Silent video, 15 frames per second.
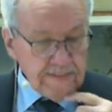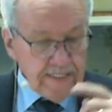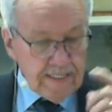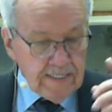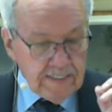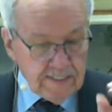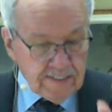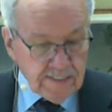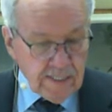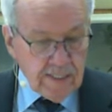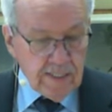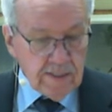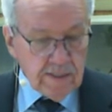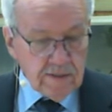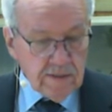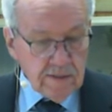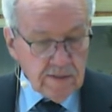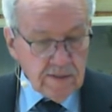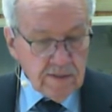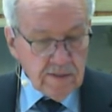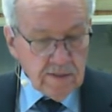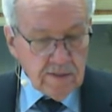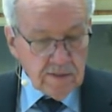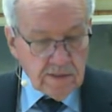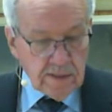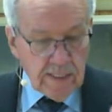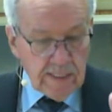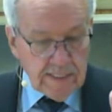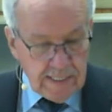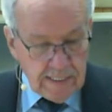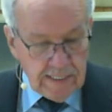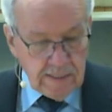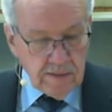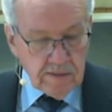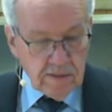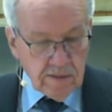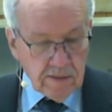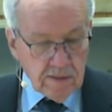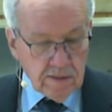and he said, take, eat.